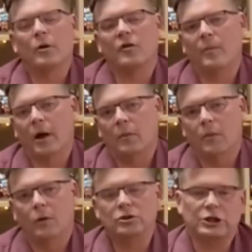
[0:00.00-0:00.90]
it's about
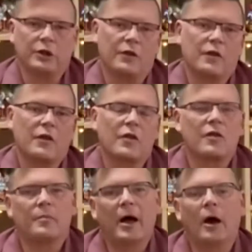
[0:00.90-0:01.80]
emotions. This
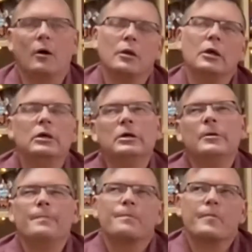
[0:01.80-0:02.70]
is about
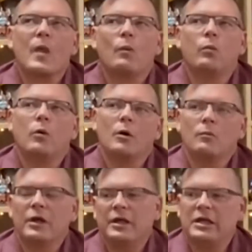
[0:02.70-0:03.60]
what
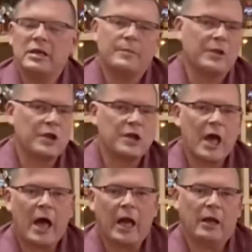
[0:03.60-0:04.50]
we keep
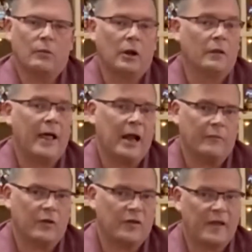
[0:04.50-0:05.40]
inside, what a lot
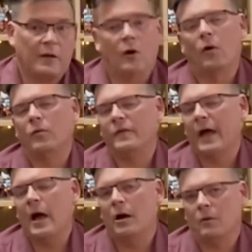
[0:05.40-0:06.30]
of us tend to hold
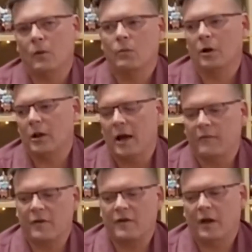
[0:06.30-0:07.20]
down, or what a lot of
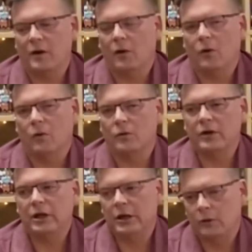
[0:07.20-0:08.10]
us tend to hold
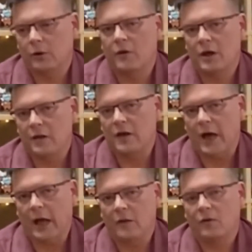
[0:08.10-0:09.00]

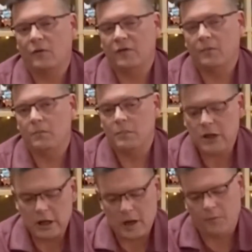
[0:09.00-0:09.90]
inside. So to
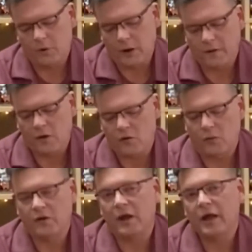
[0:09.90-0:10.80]
me, I'm putting these
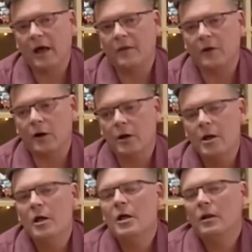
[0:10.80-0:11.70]
two together.
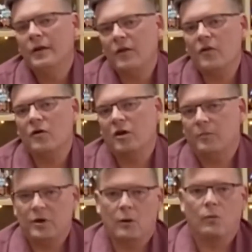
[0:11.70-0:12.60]
This is going to
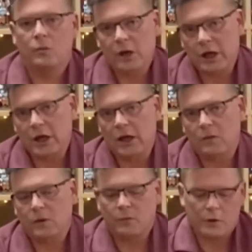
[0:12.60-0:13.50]
be a week
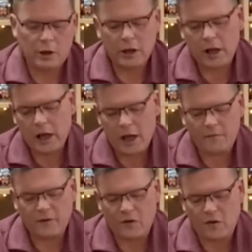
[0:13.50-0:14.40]
when we're going to
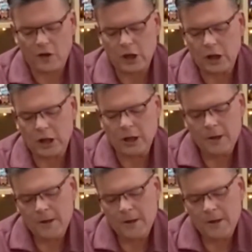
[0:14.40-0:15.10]
have to see